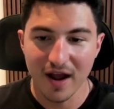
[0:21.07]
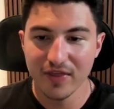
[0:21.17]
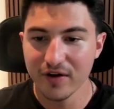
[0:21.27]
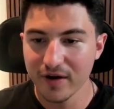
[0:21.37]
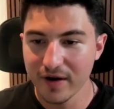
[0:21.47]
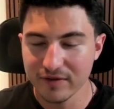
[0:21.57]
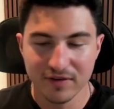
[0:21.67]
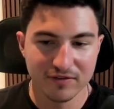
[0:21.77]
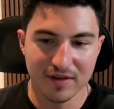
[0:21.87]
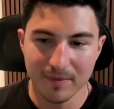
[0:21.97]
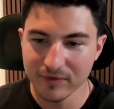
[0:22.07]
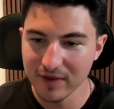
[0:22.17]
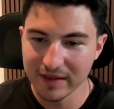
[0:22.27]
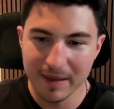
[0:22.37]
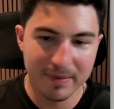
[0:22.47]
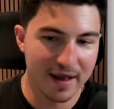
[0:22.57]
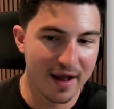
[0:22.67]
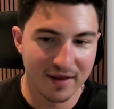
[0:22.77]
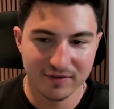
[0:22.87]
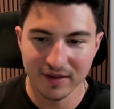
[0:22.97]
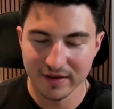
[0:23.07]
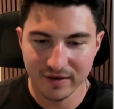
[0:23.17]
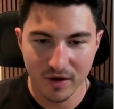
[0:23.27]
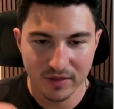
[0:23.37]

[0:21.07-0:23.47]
other systems and APIs like,